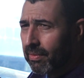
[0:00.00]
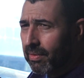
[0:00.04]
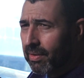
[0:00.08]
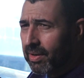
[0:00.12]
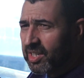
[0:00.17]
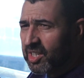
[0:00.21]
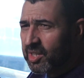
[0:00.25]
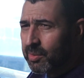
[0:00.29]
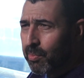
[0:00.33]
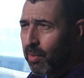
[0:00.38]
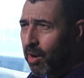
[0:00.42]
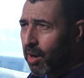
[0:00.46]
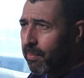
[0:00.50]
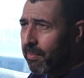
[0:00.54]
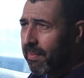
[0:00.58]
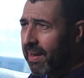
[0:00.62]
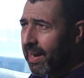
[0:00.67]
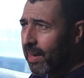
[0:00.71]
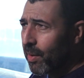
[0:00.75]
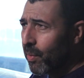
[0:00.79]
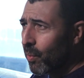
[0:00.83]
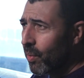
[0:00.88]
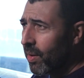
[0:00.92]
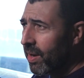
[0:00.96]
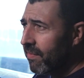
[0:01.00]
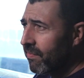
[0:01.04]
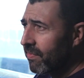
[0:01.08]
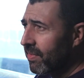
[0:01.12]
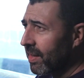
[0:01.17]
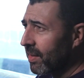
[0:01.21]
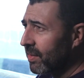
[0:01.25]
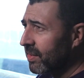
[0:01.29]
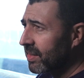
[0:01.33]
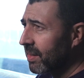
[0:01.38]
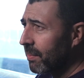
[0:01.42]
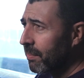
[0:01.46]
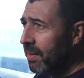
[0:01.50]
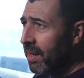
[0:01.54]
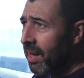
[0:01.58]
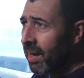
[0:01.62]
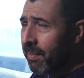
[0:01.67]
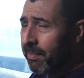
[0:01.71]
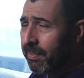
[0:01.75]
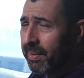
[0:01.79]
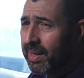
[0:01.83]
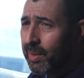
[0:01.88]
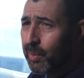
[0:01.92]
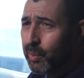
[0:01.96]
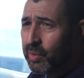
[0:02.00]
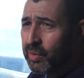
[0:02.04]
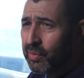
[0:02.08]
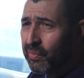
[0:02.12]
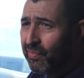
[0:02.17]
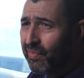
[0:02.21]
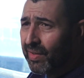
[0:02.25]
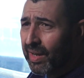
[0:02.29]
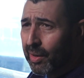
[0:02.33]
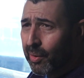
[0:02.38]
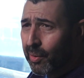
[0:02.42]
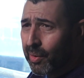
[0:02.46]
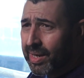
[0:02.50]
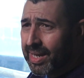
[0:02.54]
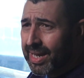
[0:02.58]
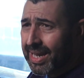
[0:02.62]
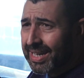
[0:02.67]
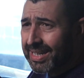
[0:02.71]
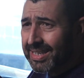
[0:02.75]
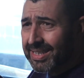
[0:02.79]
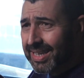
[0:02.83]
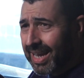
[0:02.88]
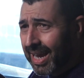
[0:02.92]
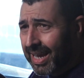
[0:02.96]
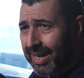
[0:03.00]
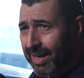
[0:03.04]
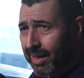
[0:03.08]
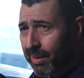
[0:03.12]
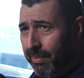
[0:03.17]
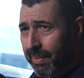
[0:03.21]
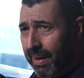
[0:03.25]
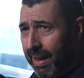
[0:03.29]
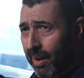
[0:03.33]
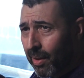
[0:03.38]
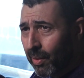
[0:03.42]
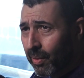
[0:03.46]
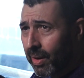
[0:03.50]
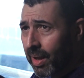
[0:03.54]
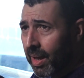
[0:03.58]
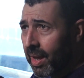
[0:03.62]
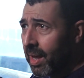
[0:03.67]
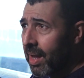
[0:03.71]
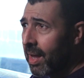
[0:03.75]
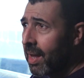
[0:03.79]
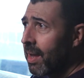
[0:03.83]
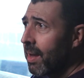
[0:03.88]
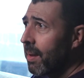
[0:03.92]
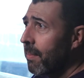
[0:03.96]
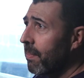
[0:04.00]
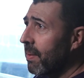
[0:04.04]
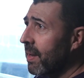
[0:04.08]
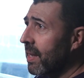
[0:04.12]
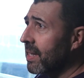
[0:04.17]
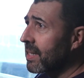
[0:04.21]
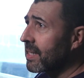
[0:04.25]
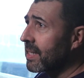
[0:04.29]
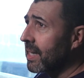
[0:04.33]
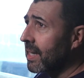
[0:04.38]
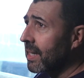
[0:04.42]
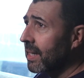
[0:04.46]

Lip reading: smart microwave that some company was very excited about because it